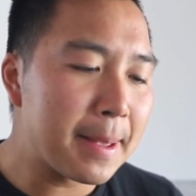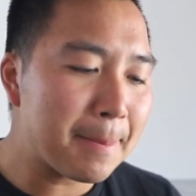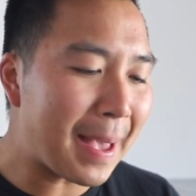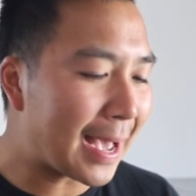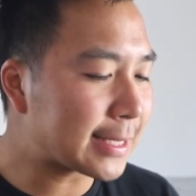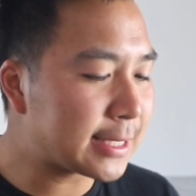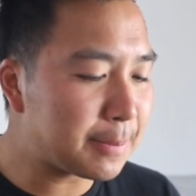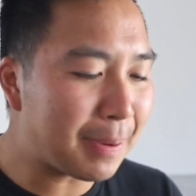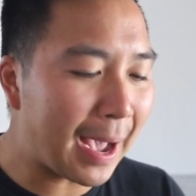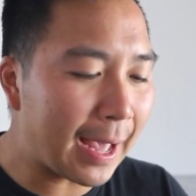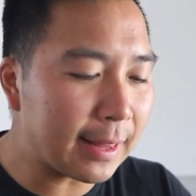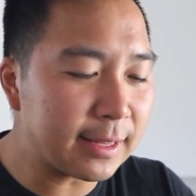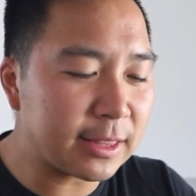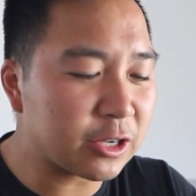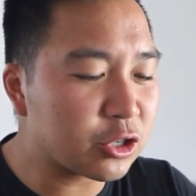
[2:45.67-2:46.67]
Backseat
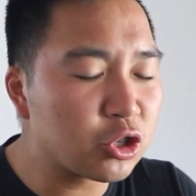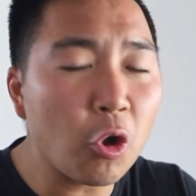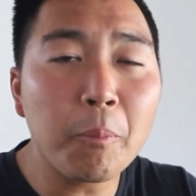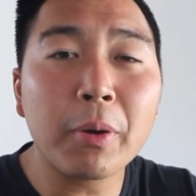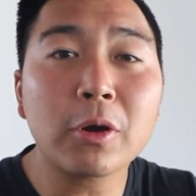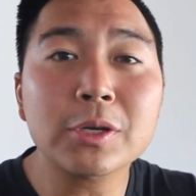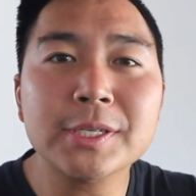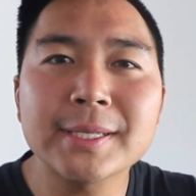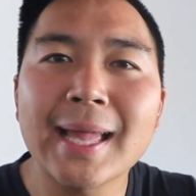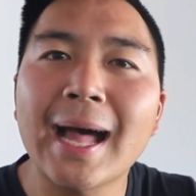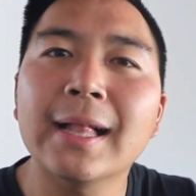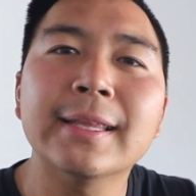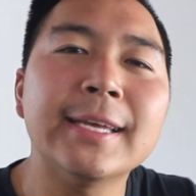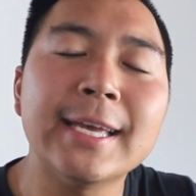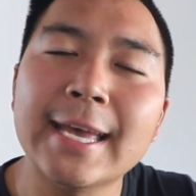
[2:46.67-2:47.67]
Pilot, there's no
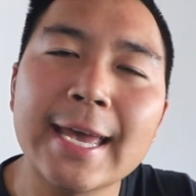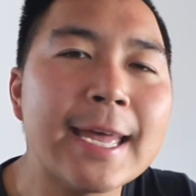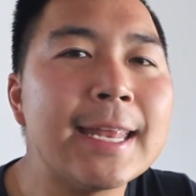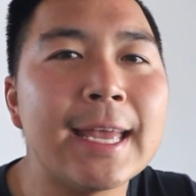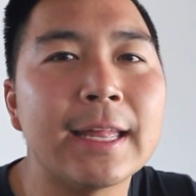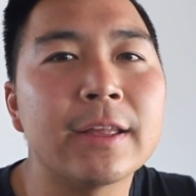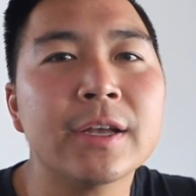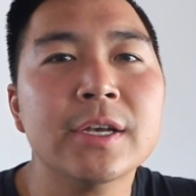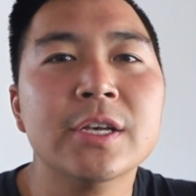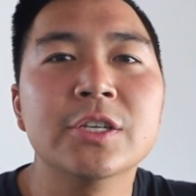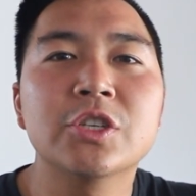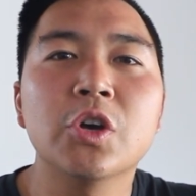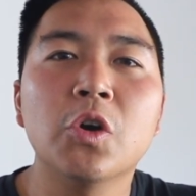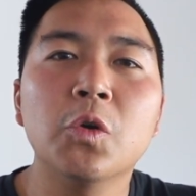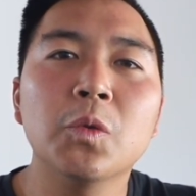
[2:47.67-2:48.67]
personality in it.
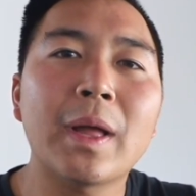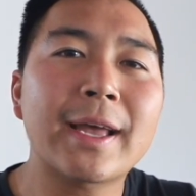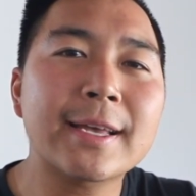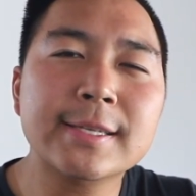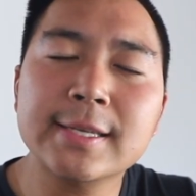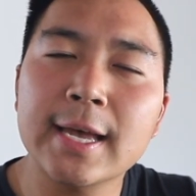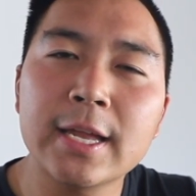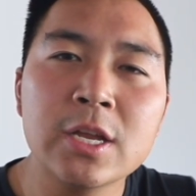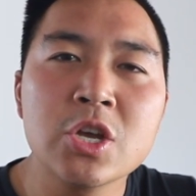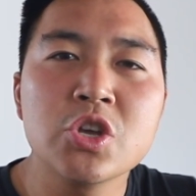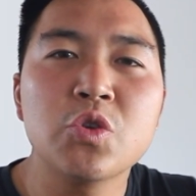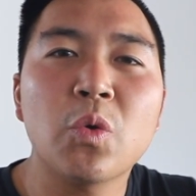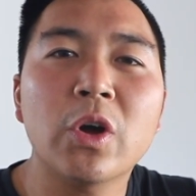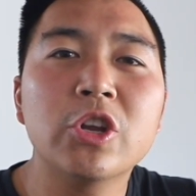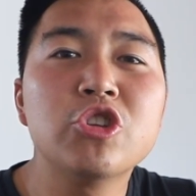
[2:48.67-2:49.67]
So like I said,
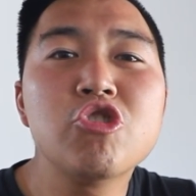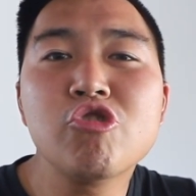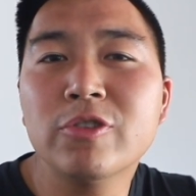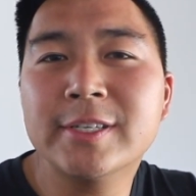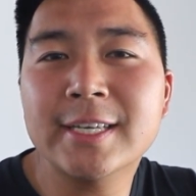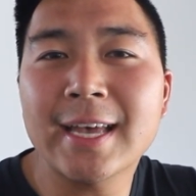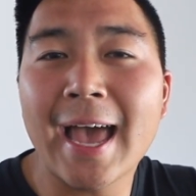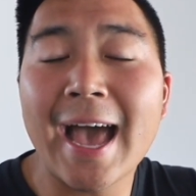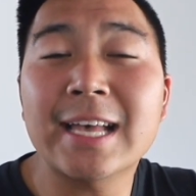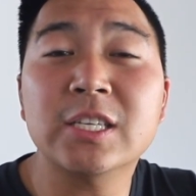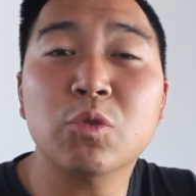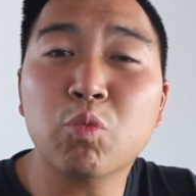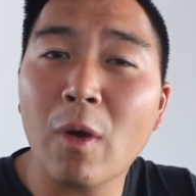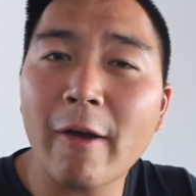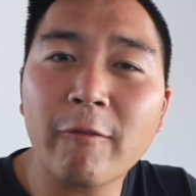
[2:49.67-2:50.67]
you want to use it as
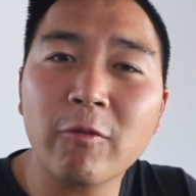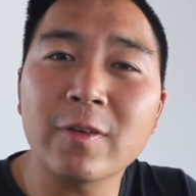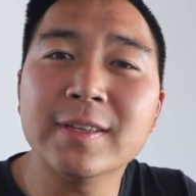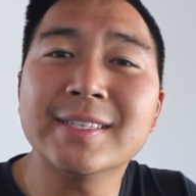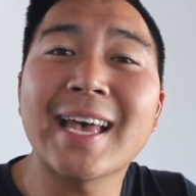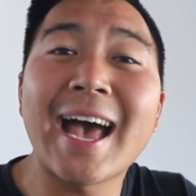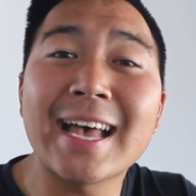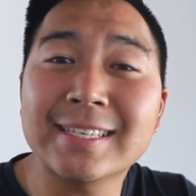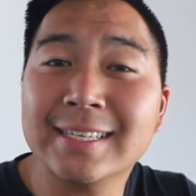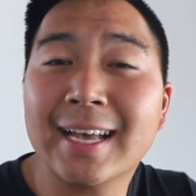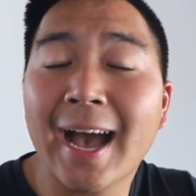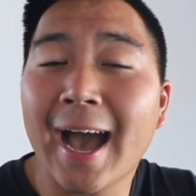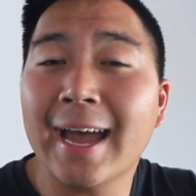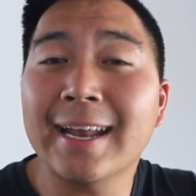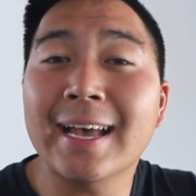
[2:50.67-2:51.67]
a reference, as a
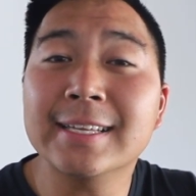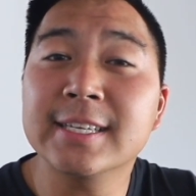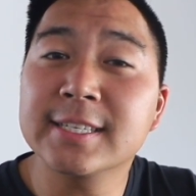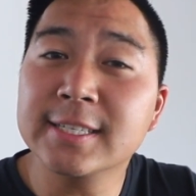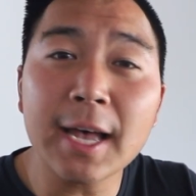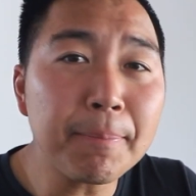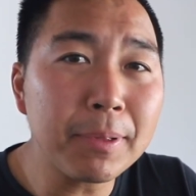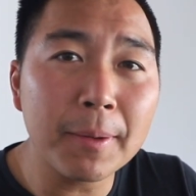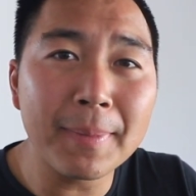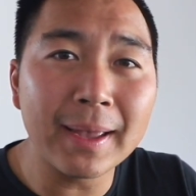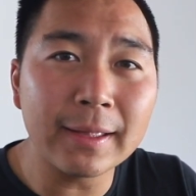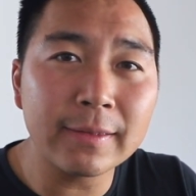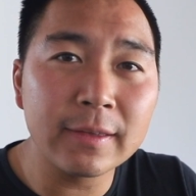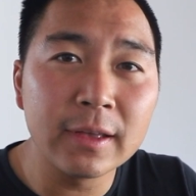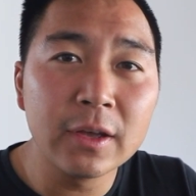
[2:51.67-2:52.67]
guide, as a
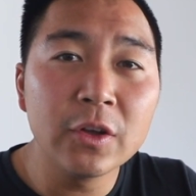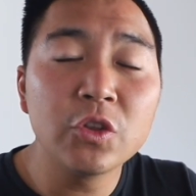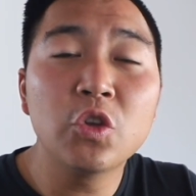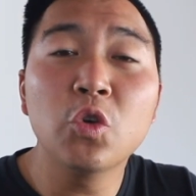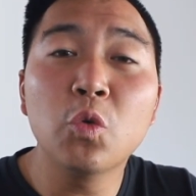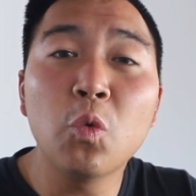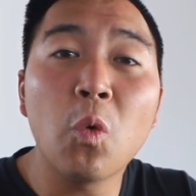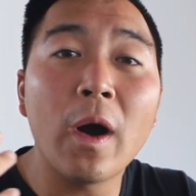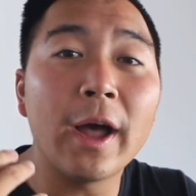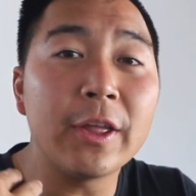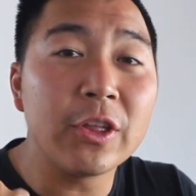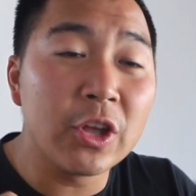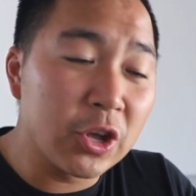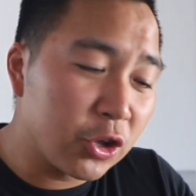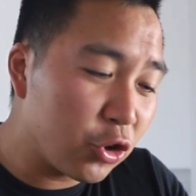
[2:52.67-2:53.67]
supplement to
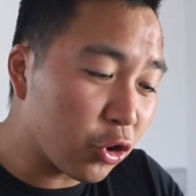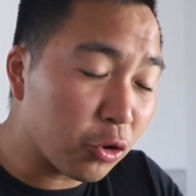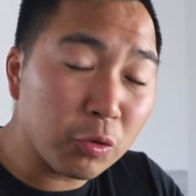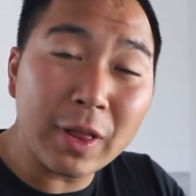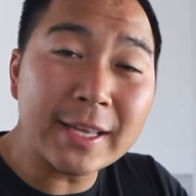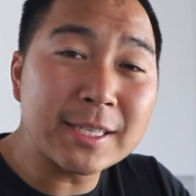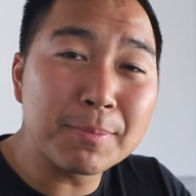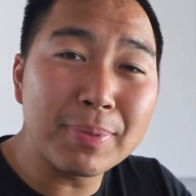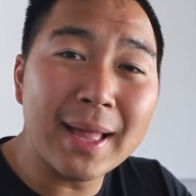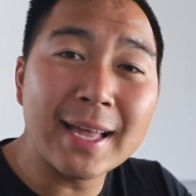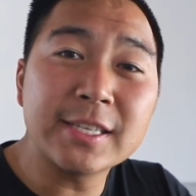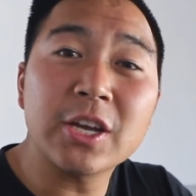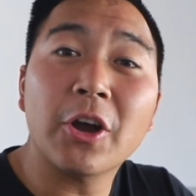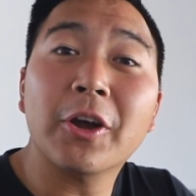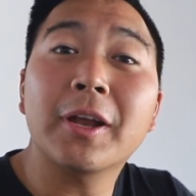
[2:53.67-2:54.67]
what your lesson
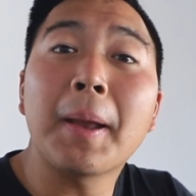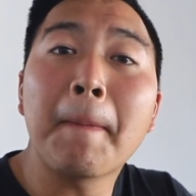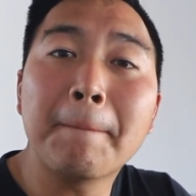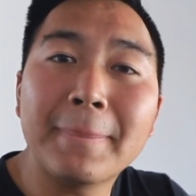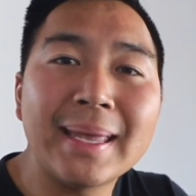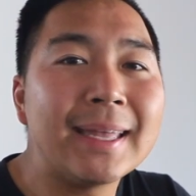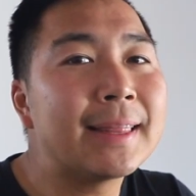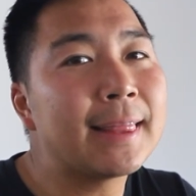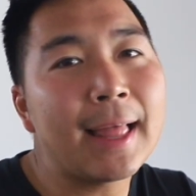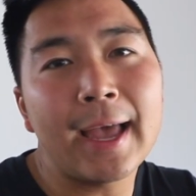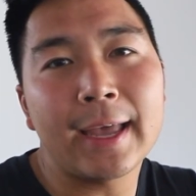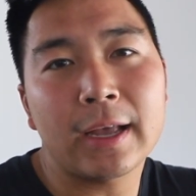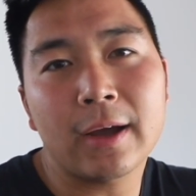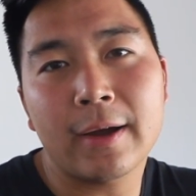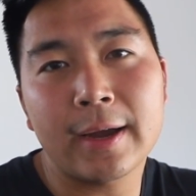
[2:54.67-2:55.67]
plans are gonna be
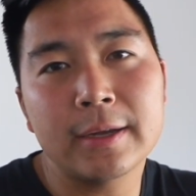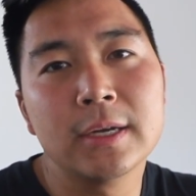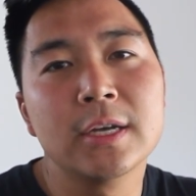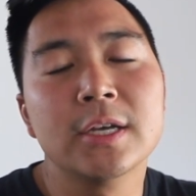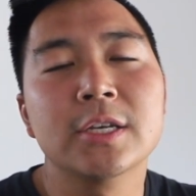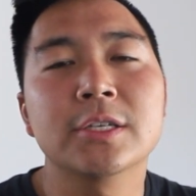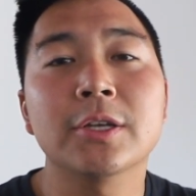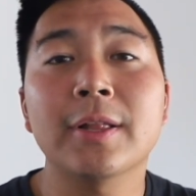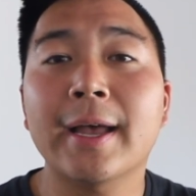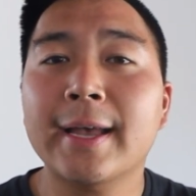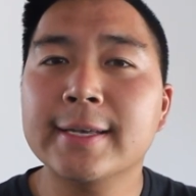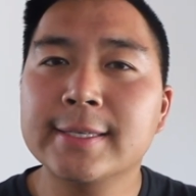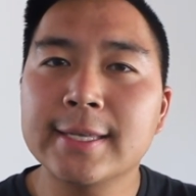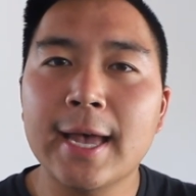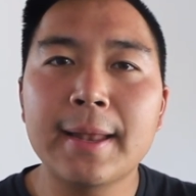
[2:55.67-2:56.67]
like, all right? So like
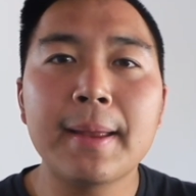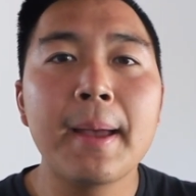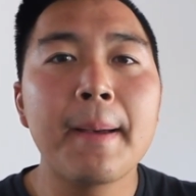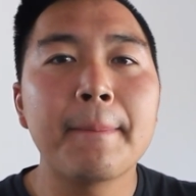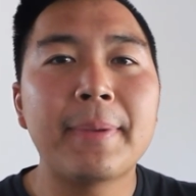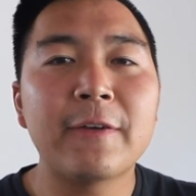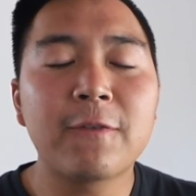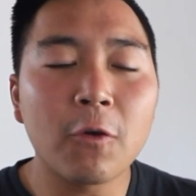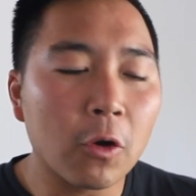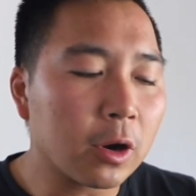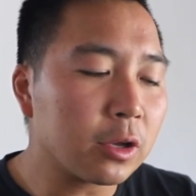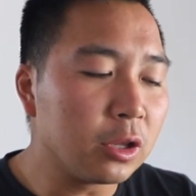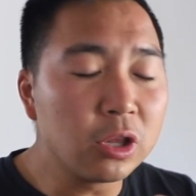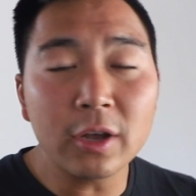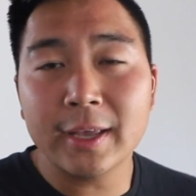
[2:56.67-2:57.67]
I said,
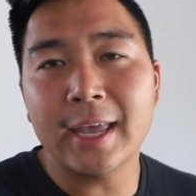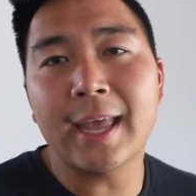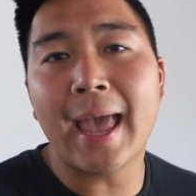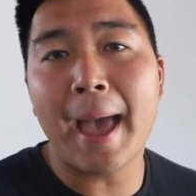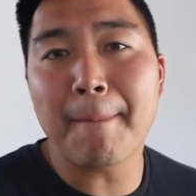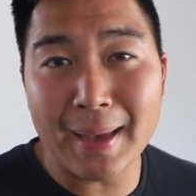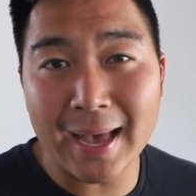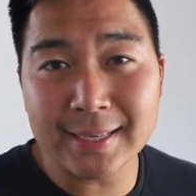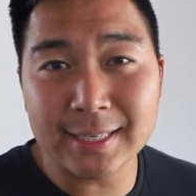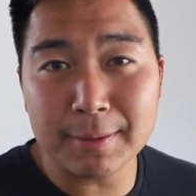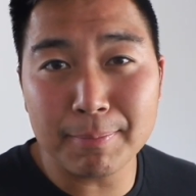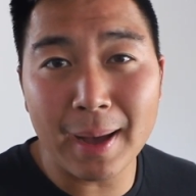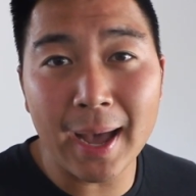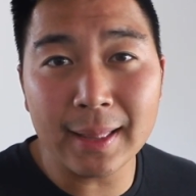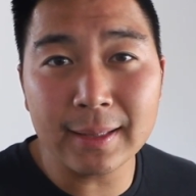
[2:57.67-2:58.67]
before looking at
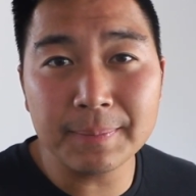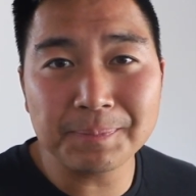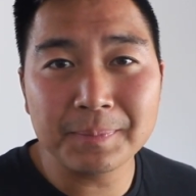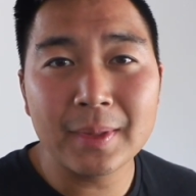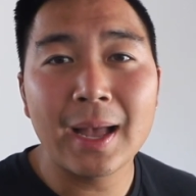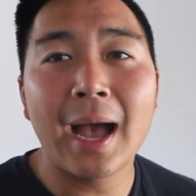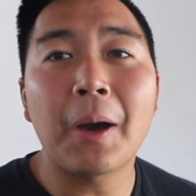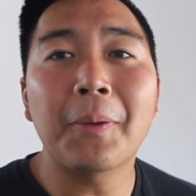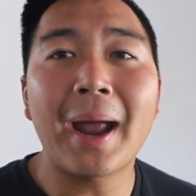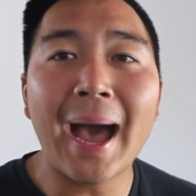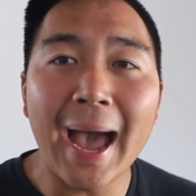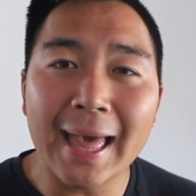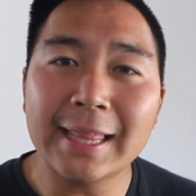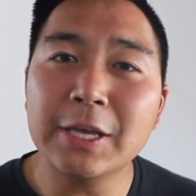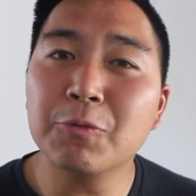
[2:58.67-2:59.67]
Backseat Pilot, I would
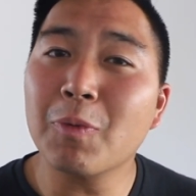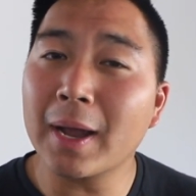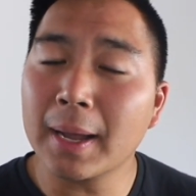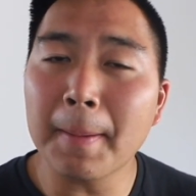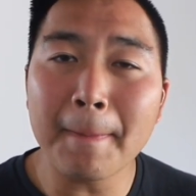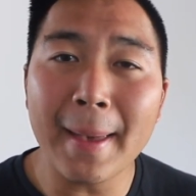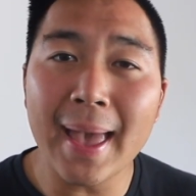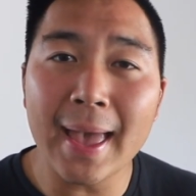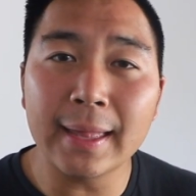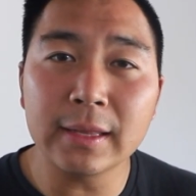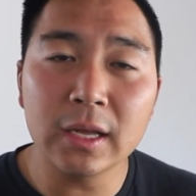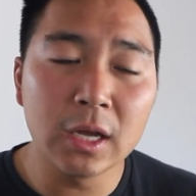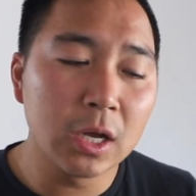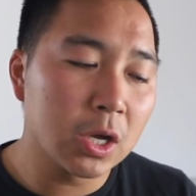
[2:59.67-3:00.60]
highly recommend